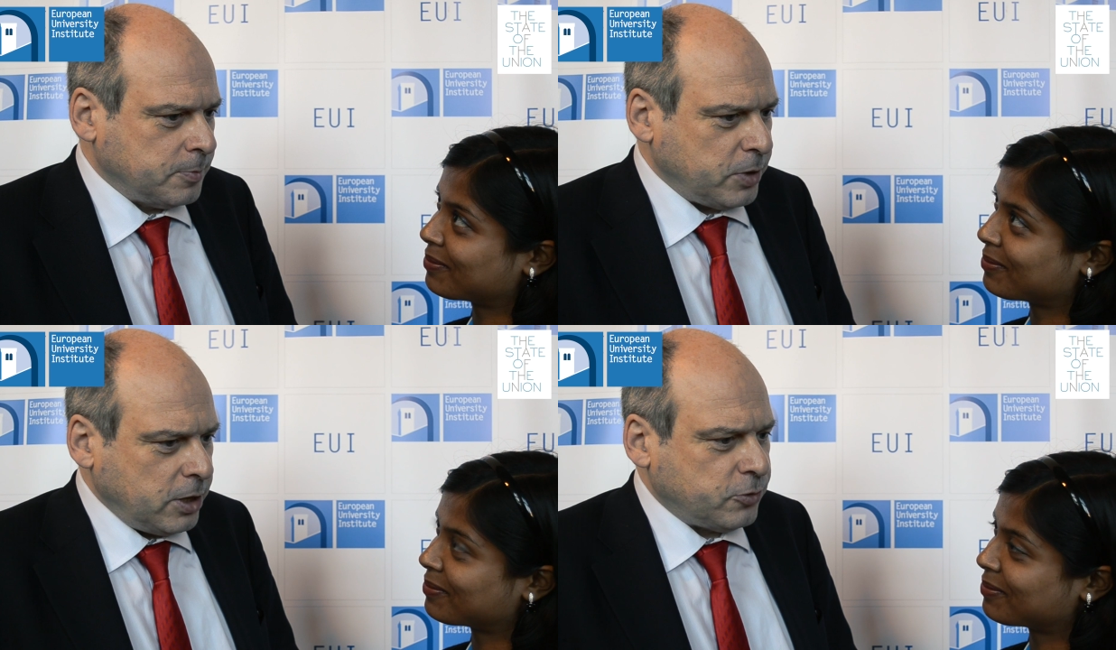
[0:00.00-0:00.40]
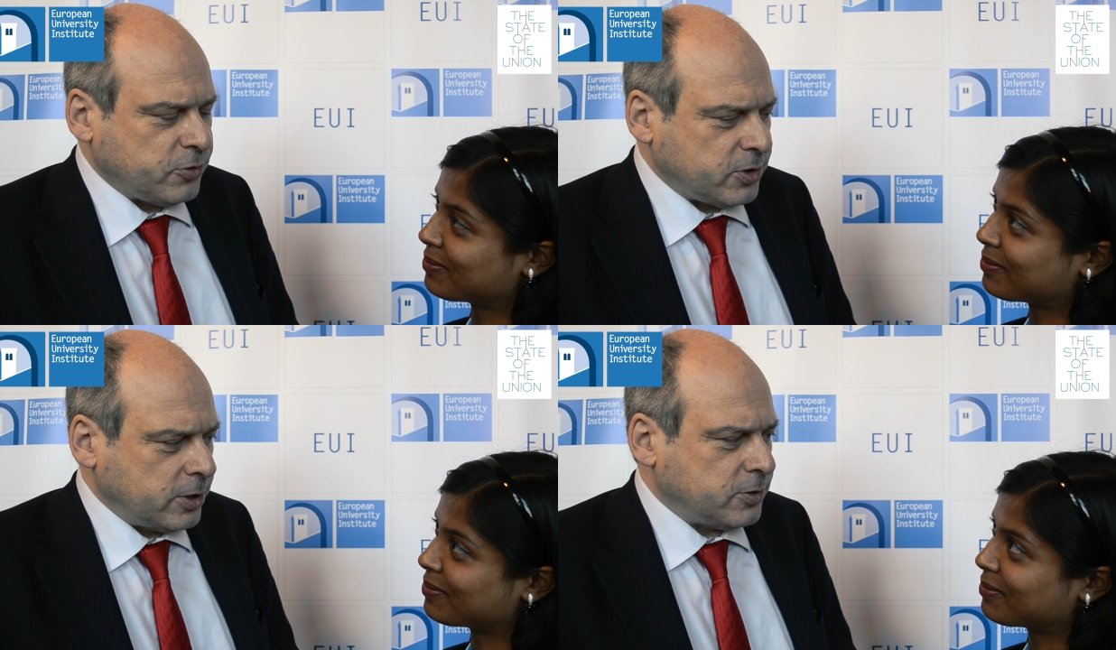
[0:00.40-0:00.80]
Speaker 1: It'll be
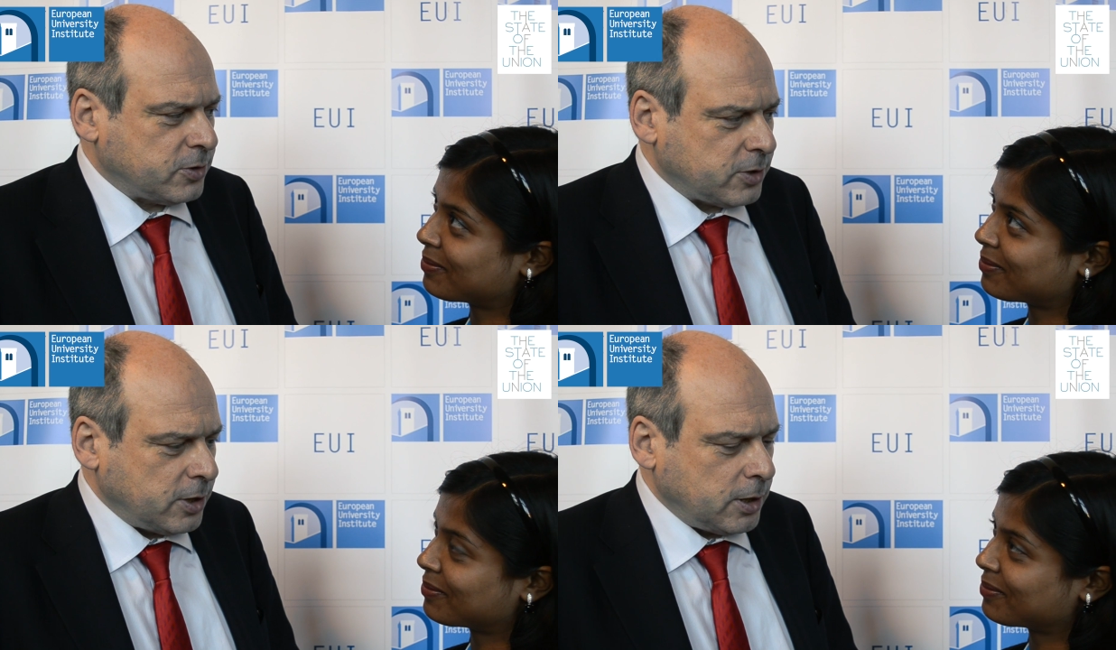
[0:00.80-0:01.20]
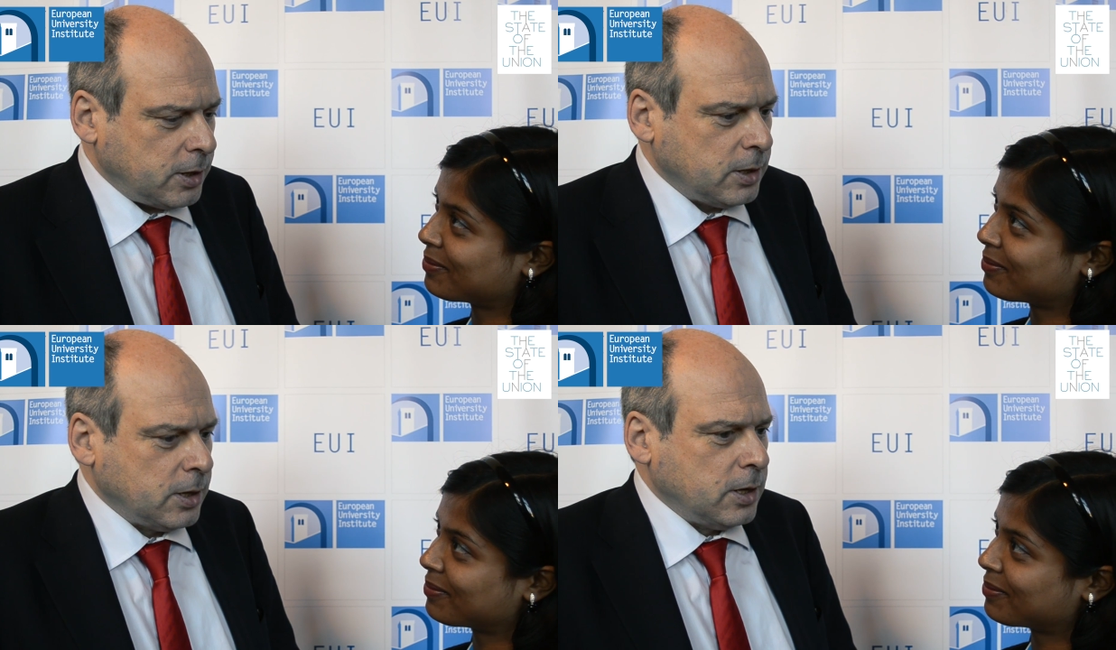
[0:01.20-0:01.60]
interesting to
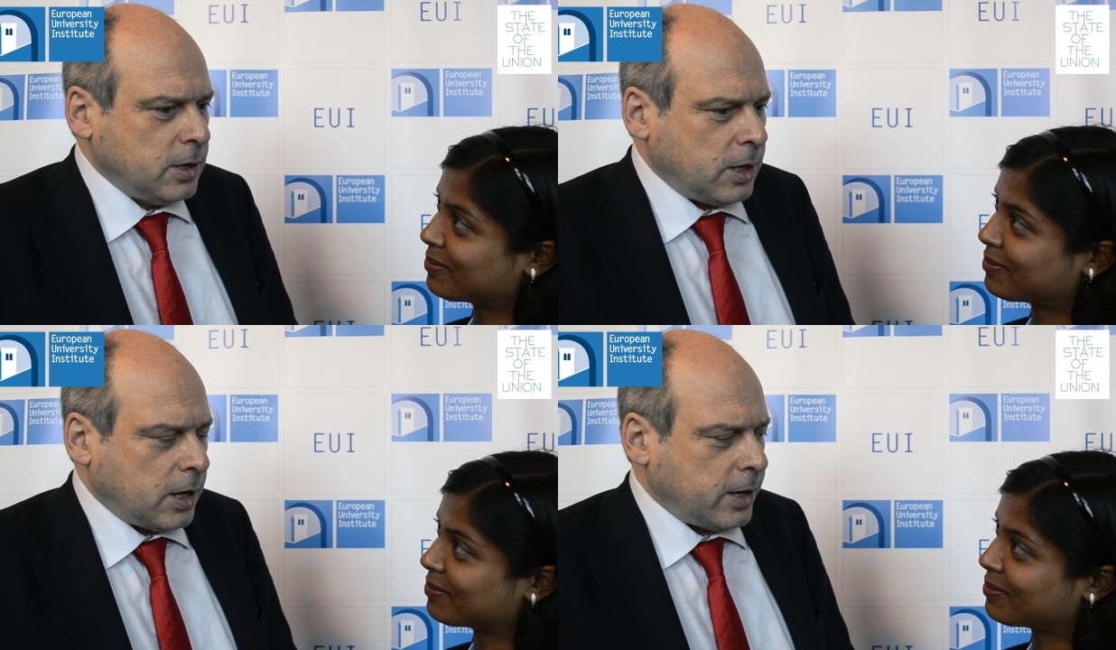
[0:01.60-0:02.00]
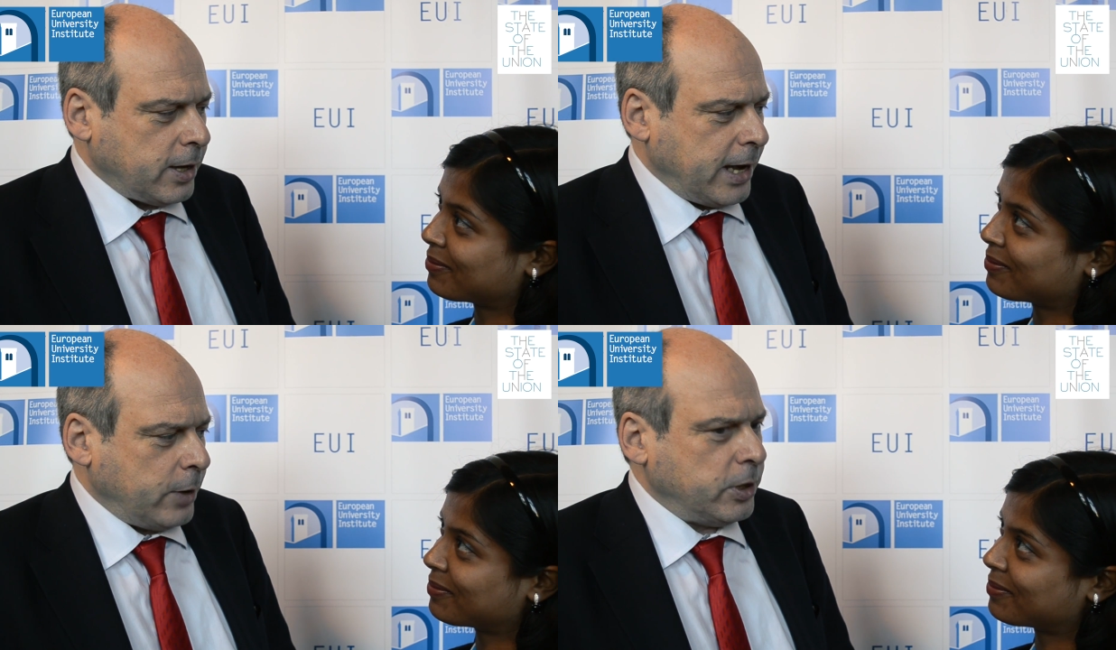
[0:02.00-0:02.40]
see
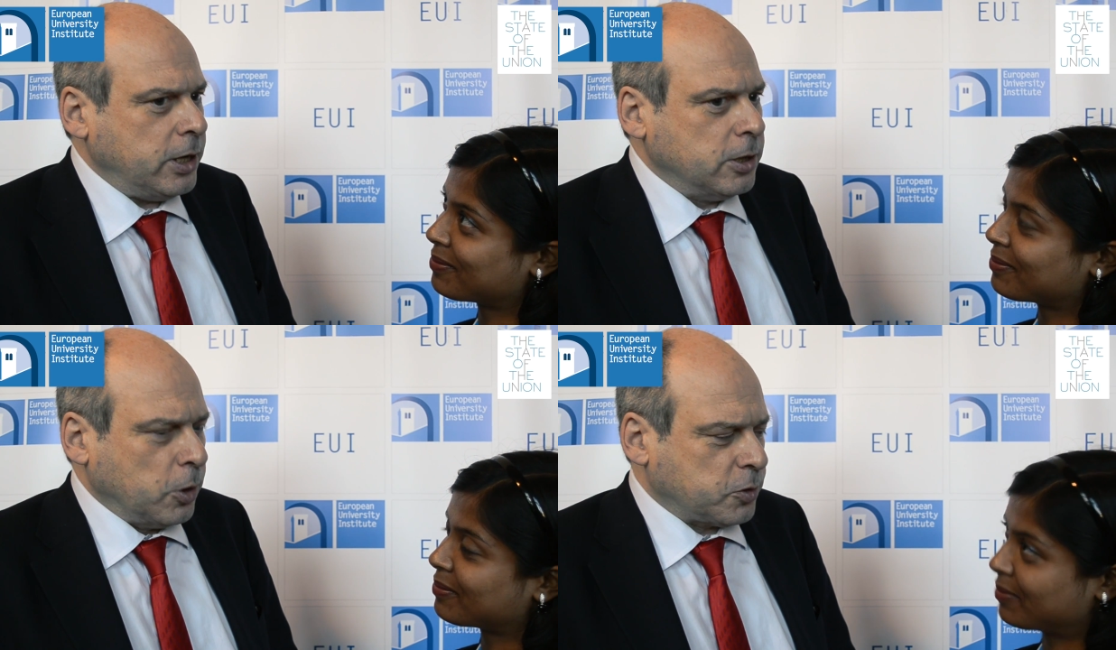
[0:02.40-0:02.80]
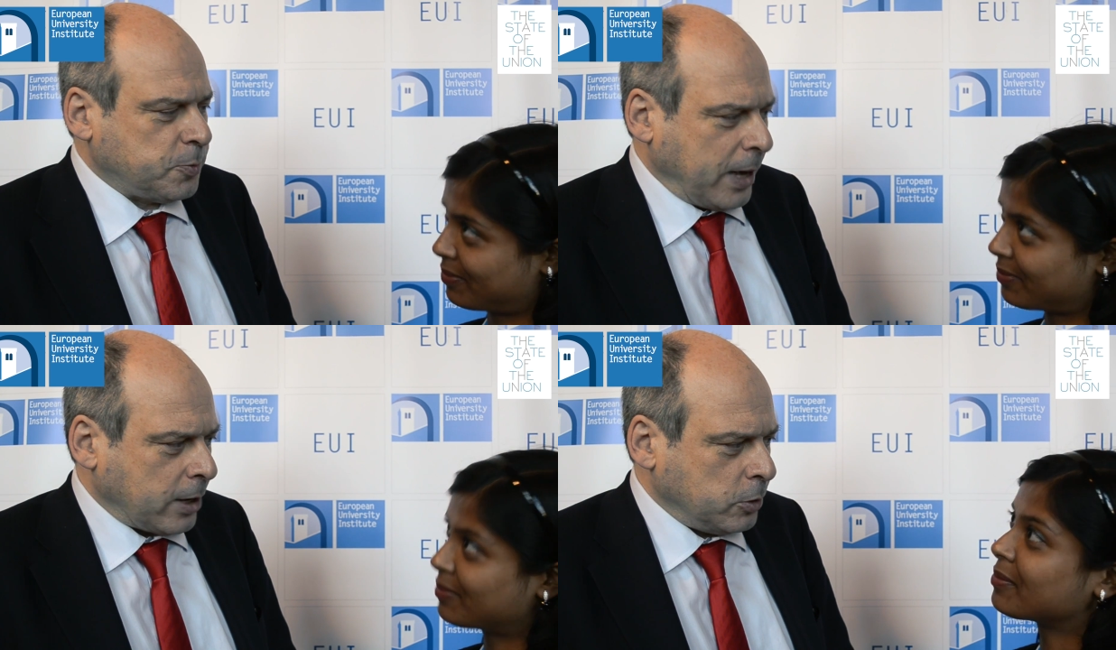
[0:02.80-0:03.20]
uh, how he looks
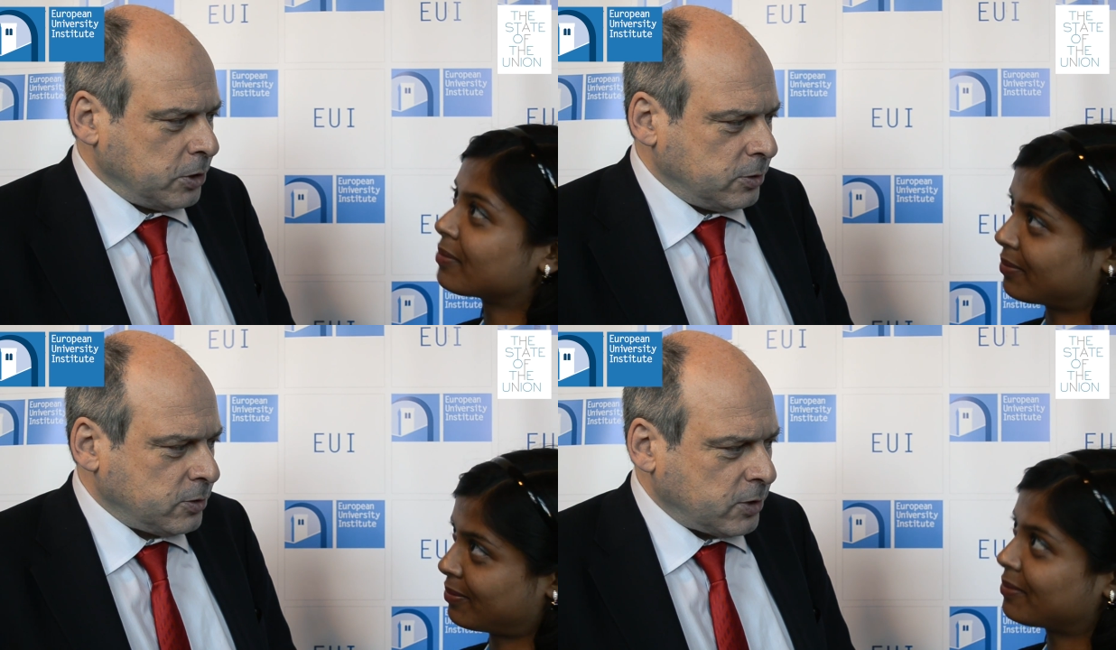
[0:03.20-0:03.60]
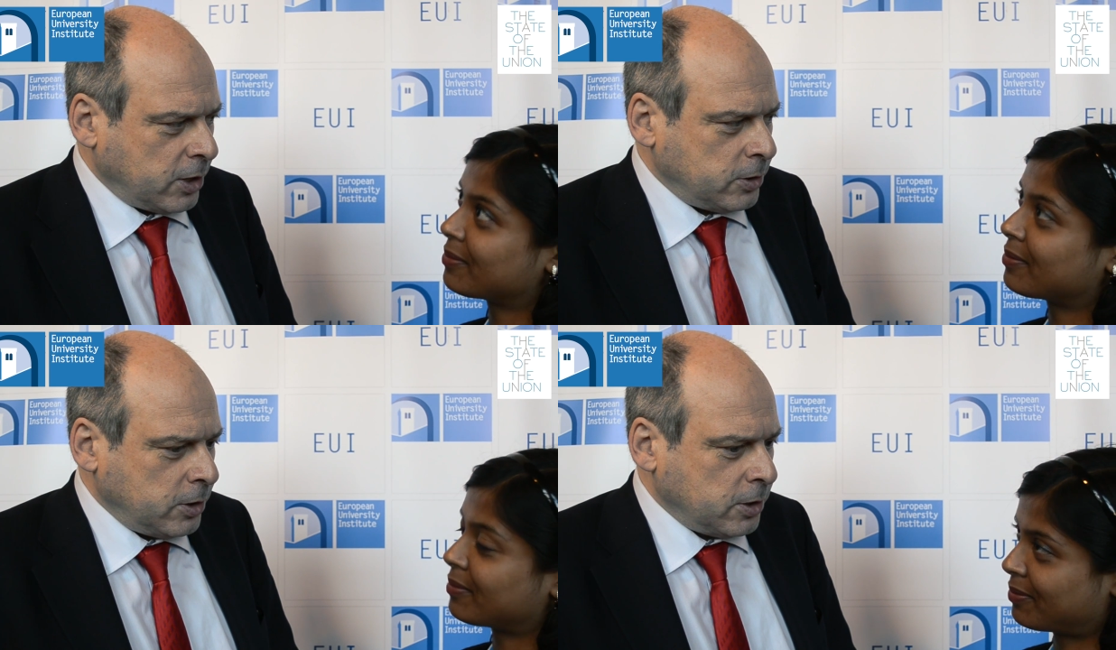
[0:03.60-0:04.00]
back on his
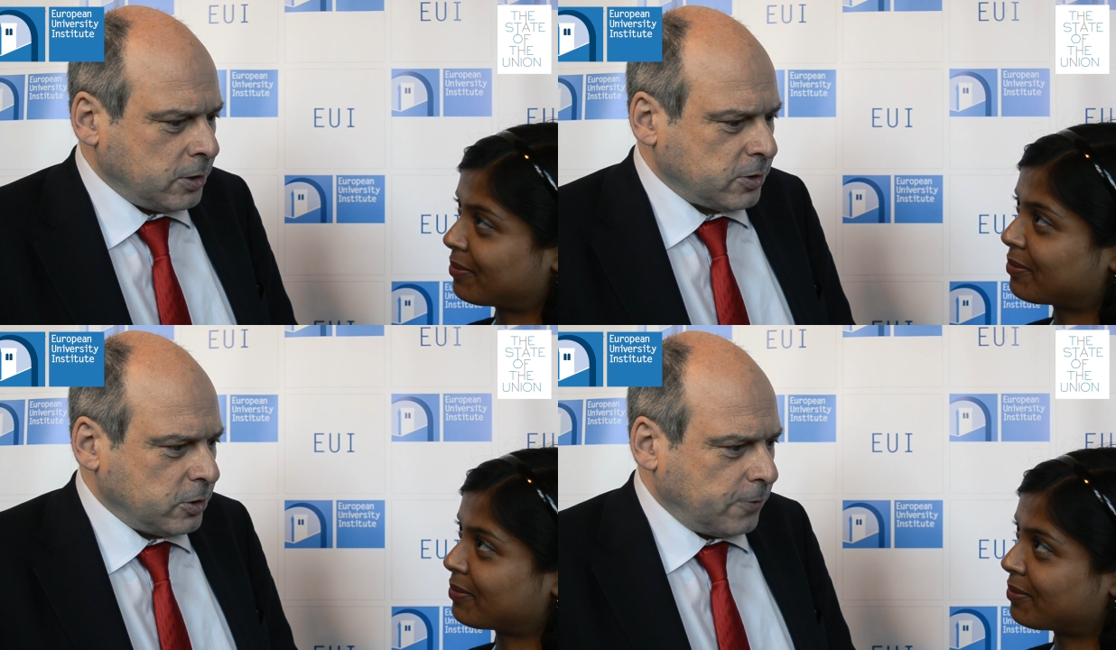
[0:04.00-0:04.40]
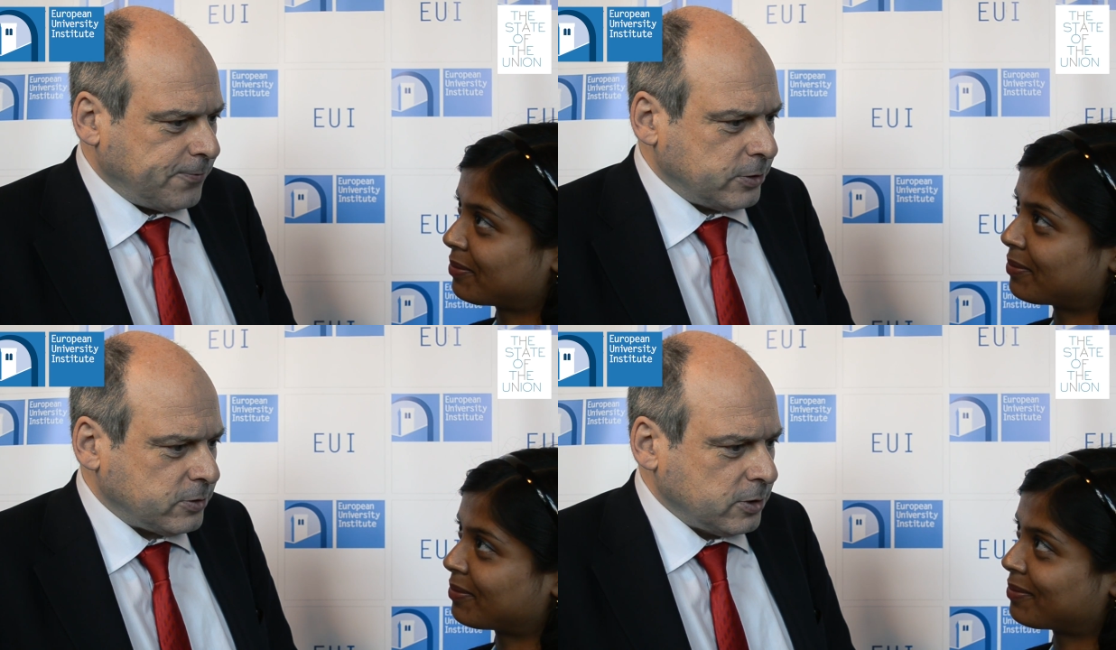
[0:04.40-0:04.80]
10 years in office.